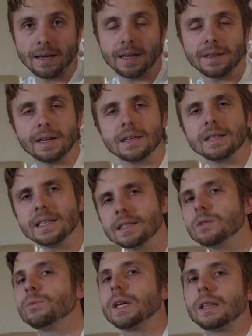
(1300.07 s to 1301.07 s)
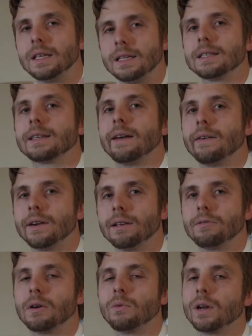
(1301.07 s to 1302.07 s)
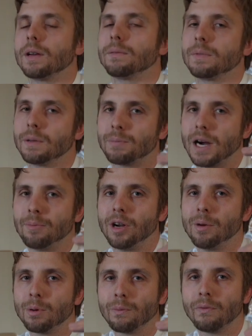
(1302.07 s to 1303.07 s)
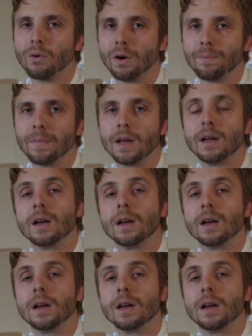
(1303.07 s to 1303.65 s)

and then a decent weekly discount if I want the property to perform.